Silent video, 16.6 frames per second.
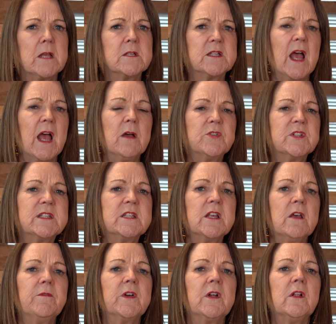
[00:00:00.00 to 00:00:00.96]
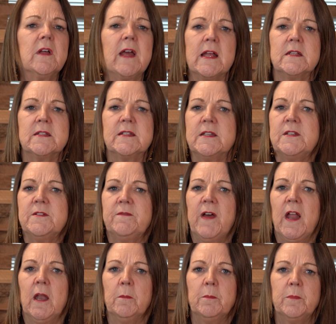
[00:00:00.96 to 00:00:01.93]
So how does cervical cancer
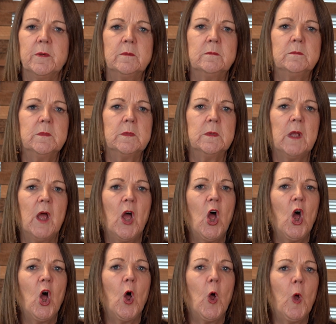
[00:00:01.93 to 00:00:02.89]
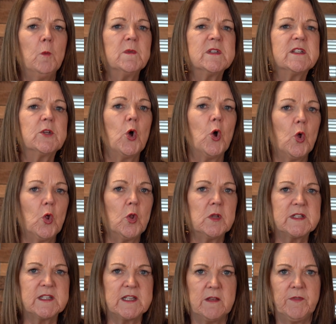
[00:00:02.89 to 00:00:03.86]
develop? Almost
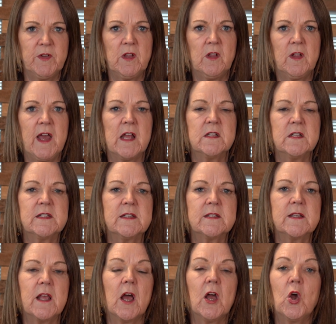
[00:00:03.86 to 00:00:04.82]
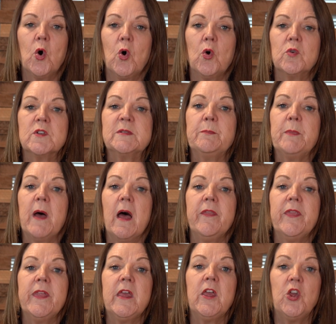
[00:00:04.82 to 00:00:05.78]
all cervical cancers are caused by
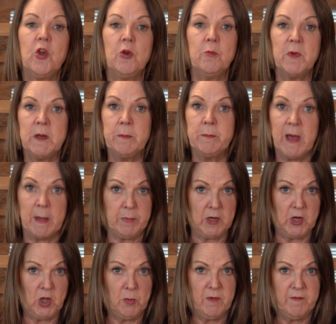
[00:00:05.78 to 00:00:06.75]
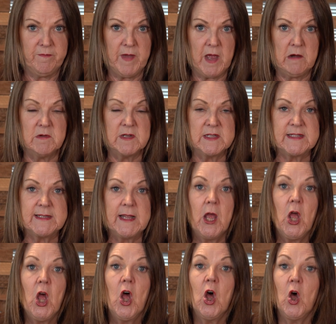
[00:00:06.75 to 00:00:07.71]
the human papillomavirus
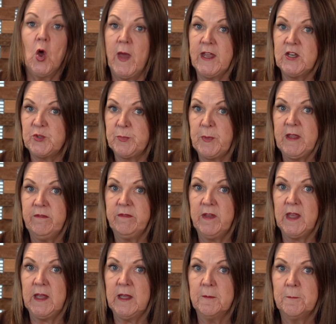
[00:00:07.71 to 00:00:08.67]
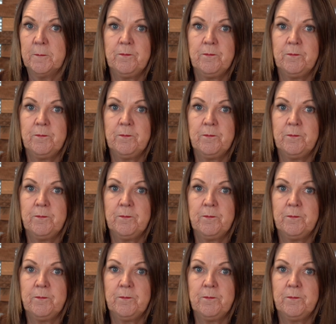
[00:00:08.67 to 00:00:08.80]
or HPV.